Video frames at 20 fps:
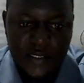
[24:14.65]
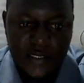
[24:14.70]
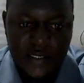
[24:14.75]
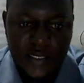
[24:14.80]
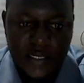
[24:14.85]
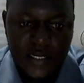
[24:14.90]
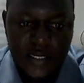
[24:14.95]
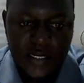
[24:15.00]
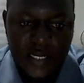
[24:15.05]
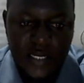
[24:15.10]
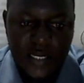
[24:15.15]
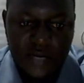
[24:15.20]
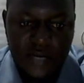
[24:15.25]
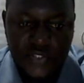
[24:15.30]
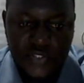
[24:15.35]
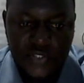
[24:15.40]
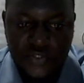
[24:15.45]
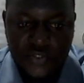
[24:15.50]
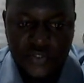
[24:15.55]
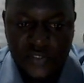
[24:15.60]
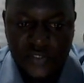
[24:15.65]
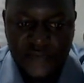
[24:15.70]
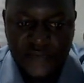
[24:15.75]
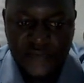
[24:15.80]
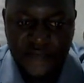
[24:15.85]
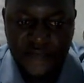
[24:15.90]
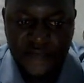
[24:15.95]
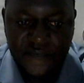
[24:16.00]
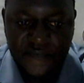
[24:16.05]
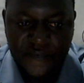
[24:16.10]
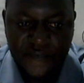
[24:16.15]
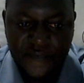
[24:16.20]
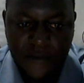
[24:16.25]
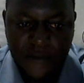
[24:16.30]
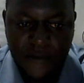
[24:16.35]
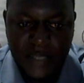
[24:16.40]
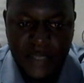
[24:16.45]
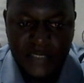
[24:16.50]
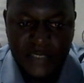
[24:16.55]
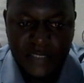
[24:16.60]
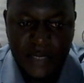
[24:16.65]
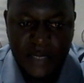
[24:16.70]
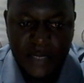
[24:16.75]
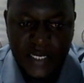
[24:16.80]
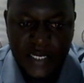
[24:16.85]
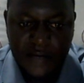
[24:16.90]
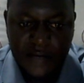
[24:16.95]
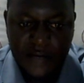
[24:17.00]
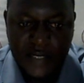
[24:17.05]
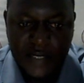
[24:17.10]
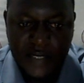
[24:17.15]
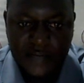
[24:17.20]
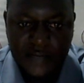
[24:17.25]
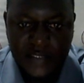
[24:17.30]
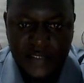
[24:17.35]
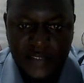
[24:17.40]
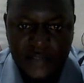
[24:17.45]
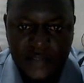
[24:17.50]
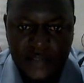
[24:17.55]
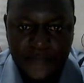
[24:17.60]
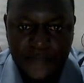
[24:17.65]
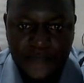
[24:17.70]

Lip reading: I'll choose format background.